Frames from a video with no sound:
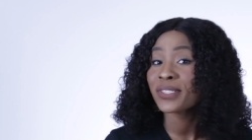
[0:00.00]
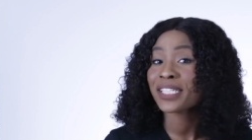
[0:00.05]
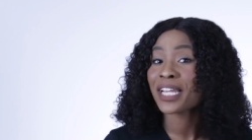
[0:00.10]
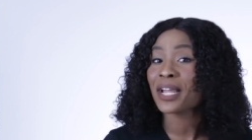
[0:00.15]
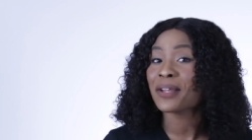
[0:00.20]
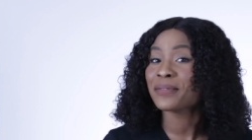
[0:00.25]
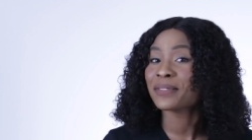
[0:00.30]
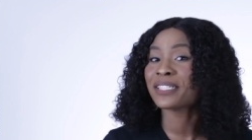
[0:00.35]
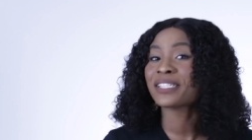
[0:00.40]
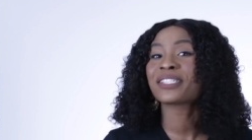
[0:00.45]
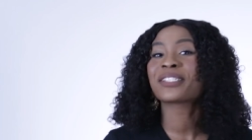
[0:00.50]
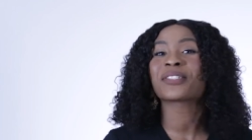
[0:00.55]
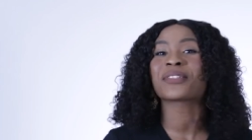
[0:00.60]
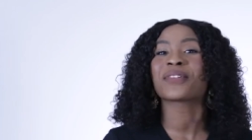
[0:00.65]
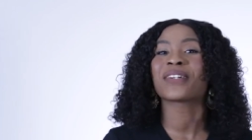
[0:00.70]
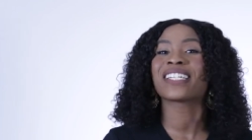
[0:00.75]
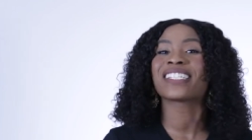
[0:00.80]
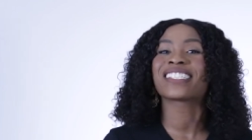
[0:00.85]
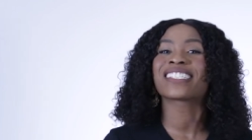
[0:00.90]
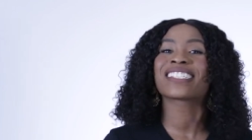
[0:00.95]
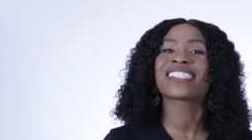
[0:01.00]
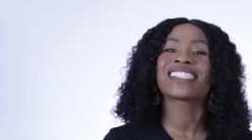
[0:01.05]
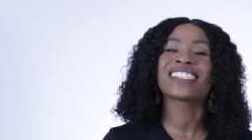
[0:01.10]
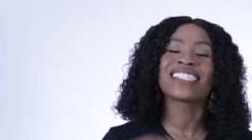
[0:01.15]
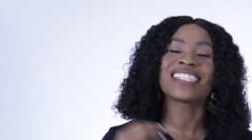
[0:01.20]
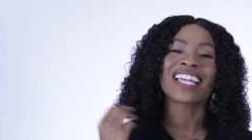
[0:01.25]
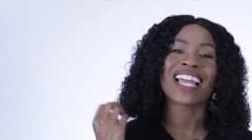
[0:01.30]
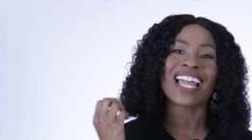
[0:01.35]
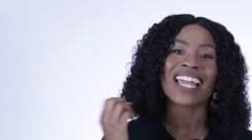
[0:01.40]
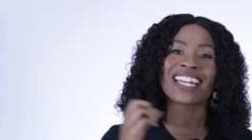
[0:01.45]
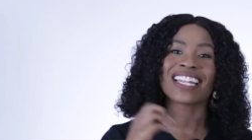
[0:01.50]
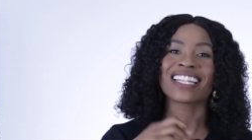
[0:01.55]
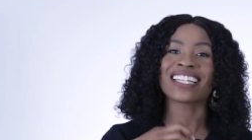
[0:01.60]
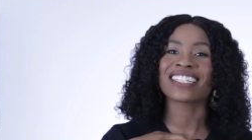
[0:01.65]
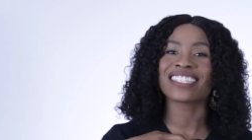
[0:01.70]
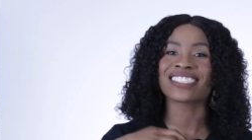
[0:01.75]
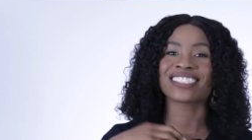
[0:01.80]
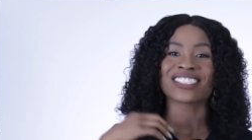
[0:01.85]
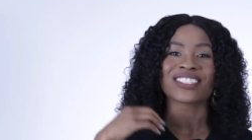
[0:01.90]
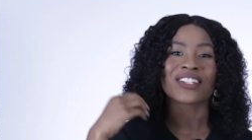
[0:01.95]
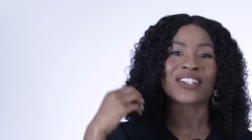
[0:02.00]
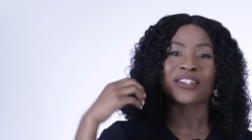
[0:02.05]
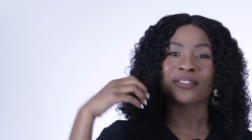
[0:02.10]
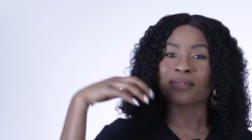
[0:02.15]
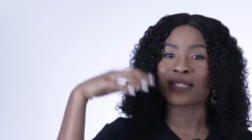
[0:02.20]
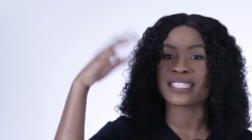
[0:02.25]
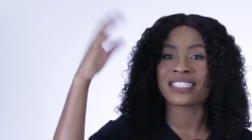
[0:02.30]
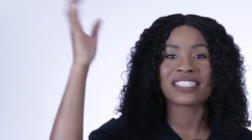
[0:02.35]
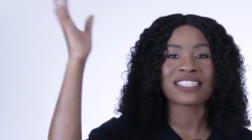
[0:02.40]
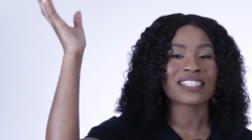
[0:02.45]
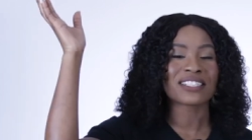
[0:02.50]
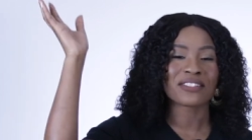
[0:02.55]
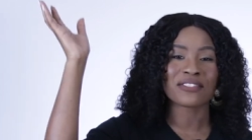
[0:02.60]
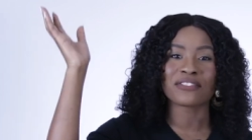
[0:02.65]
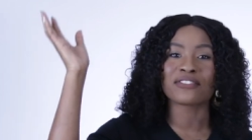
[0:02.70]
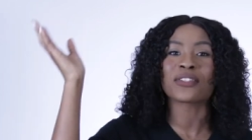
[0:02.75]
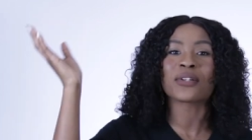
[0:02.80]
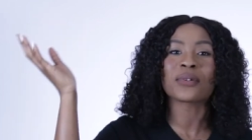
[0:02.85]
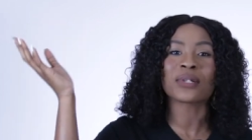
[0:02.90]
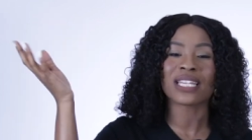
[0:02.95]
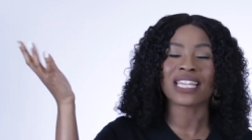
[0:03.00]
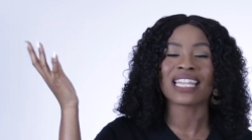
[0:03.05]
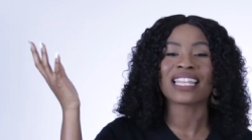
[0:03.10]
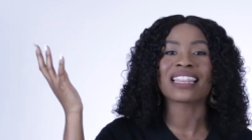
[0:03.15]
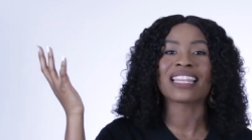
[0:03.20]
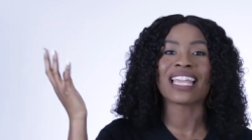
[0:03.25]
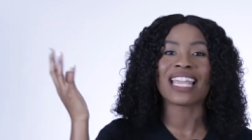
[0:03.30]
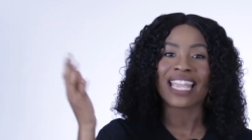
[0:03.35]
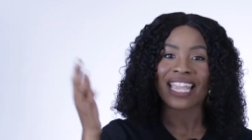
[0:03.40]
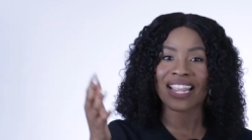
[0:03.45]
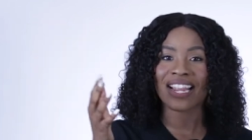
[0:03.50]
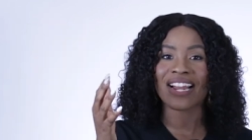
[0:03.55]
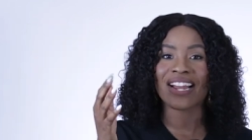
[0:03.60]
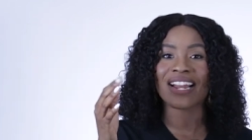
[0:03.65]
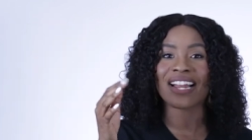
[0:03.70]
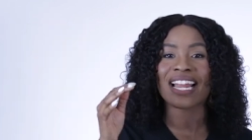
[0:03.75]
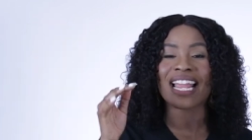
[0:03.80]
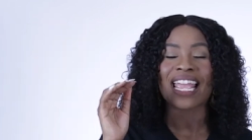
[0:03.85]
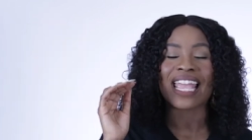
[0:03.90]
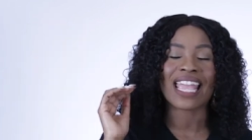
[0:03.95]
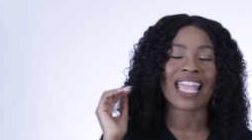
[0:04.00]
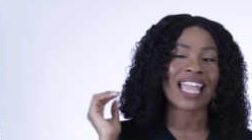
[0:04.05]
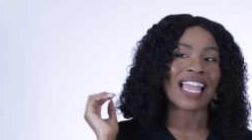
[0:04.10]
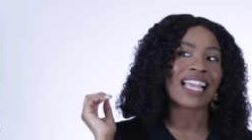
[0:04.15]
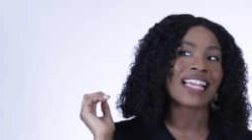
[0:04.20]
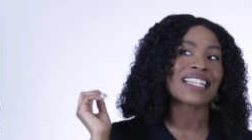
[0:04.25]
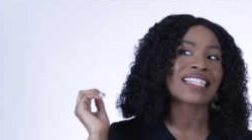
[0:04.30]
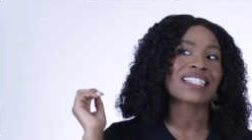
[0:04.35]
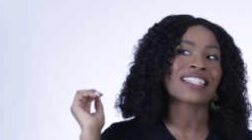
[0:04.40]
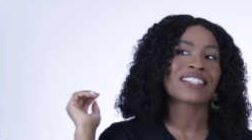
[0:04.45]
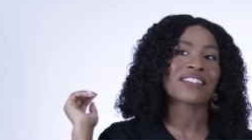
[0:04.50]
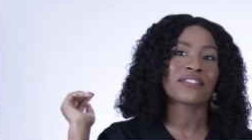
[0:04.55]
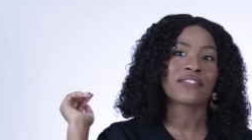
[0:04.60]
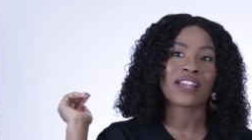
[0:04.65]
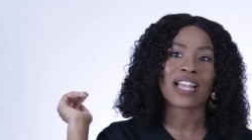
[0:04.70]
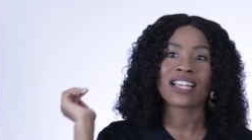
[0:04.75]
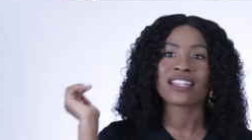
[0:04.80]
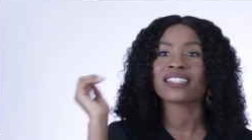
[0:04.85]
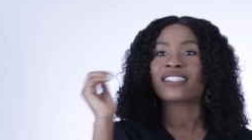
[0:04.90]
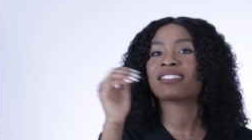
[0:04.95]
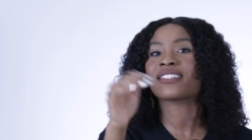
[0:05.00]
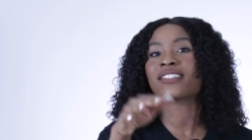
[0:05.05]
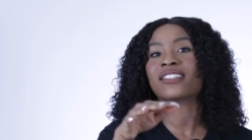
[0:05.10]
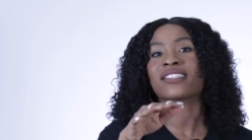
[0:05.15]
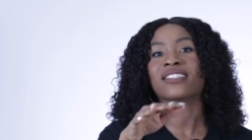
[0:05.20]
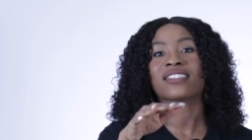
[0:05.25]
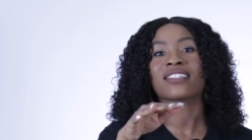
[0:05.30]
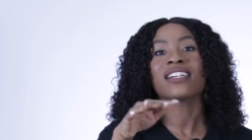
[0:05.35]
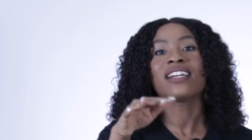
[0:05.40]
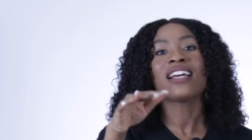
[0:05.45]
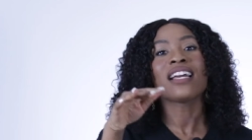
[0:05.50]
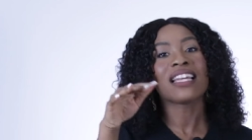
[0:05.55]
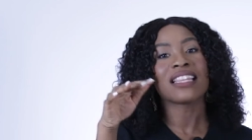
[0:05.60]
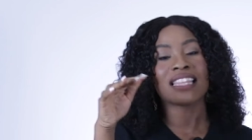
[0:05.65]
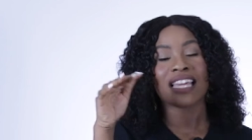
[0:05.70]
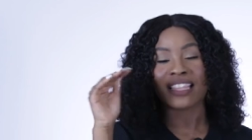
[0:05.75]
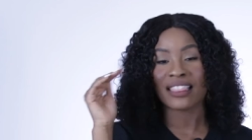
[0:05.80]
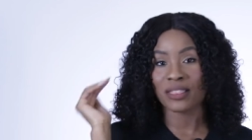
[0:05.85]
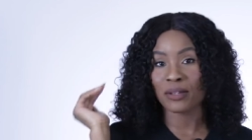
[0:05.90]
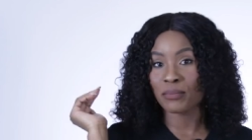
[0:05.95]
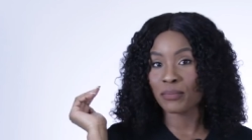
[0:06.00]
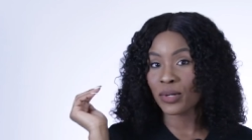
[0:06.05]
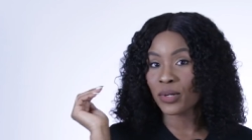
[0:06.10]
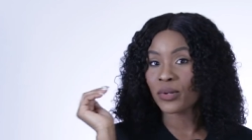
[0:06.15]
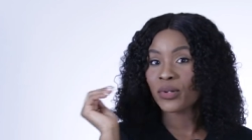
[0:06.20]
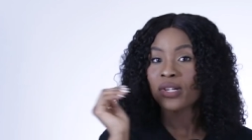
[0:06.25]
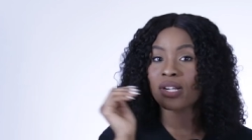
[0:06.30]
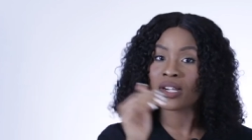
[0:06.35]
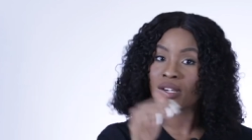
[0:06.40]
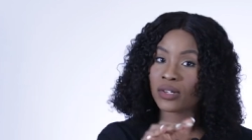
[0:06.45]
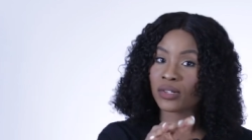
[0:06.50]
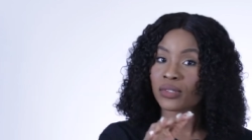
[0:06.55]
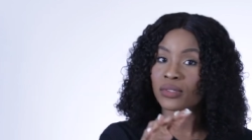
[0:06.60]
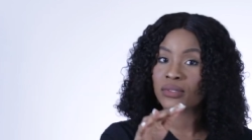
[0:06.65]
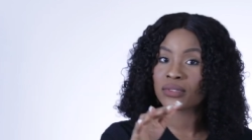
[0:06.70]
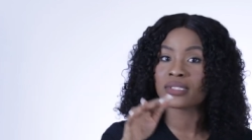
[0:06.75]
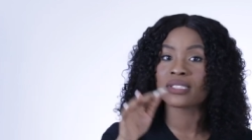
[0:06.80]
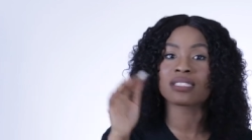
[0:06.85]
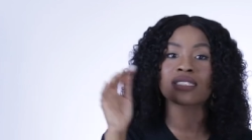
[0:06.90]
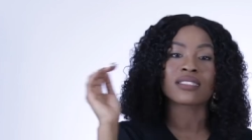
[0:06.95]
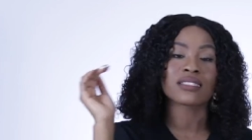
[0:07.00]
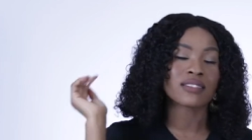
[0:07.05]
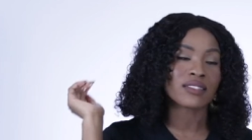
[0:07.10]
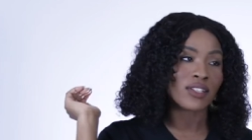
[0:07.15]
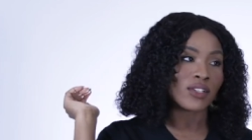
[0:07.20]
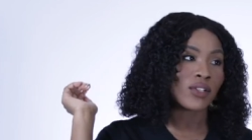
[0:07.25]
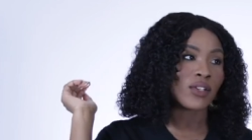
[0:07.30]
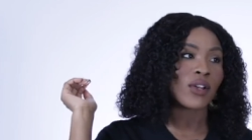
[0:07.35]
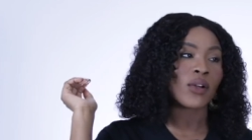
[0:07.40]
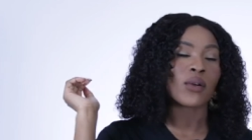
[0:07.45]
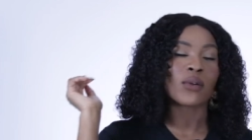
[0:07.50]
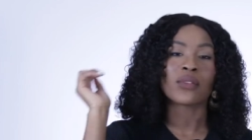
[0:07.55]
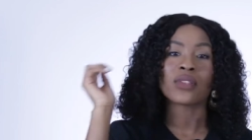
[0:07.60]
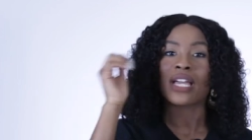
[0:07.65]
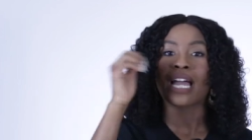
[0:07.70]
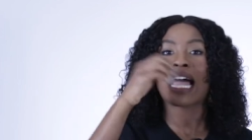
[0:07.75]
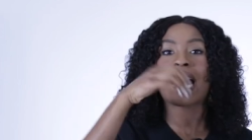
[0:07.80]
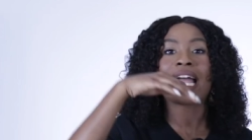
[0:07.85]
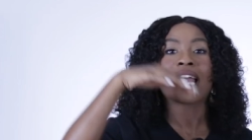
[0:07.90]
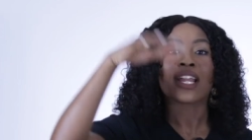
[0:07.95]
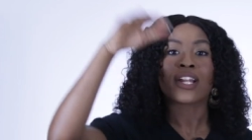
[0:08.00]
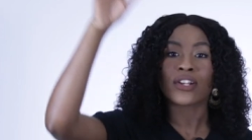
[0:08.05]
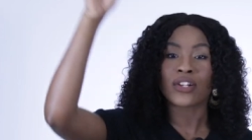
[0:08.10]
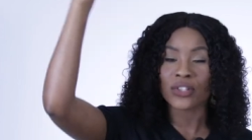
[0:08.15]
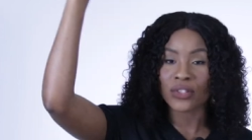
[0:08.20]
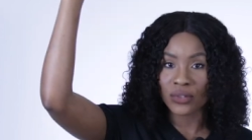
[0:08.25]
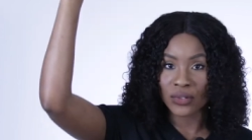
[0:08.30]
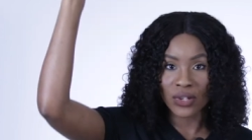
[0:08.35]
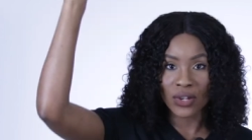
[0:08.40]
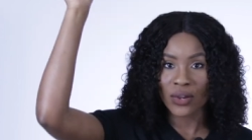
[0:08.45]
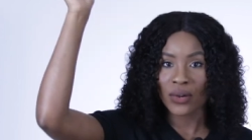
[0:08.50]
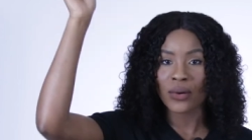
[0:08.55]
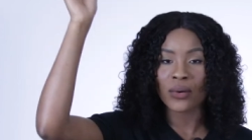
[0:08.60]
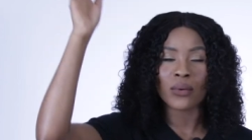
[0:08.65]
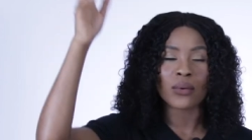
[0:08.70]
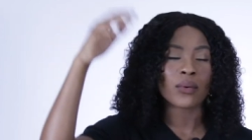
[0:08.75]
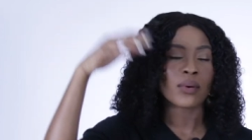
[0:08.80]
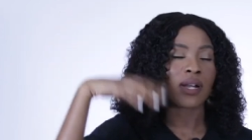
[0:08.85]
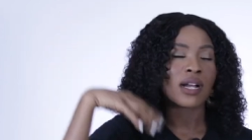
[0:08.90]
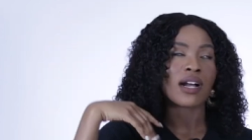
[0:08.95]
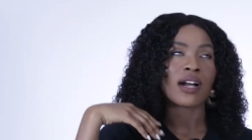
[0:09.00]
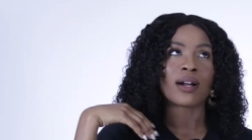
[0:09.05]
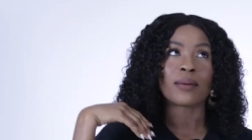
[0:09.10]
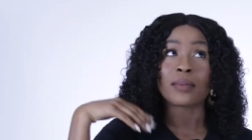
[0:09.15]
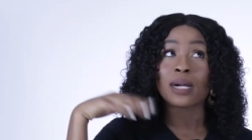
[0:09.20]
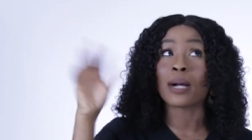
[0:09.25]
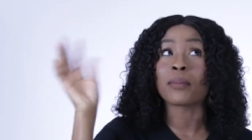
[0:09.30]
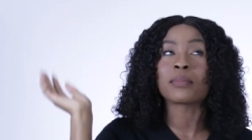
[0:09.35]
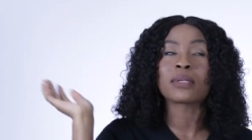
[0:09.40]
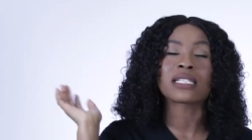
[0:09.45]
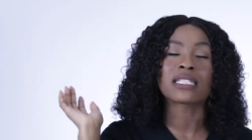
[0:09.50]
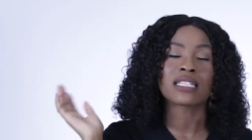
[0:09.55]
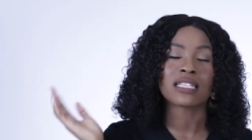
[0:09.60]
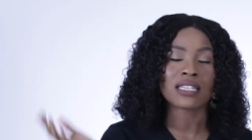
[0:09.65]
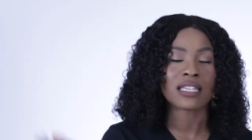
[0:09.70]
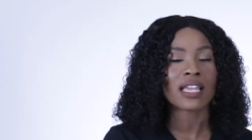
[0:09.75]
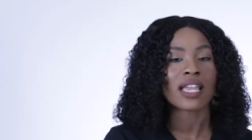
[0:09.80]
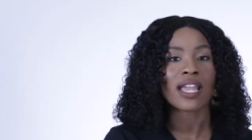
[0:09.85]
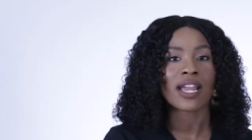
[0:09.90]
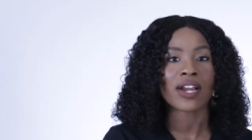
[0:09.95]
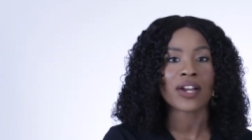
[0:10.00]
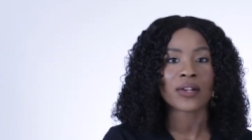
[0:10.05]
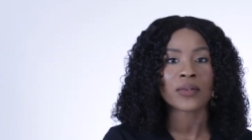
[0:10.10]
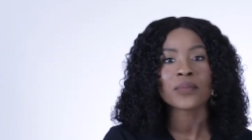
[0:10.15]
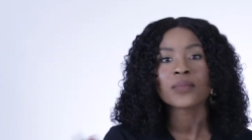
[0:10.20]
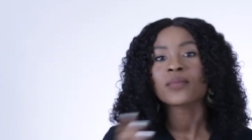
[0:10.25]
type situation that is so you're basically floating in the air and the faster that the boat goes you know the higher you go um, up into the air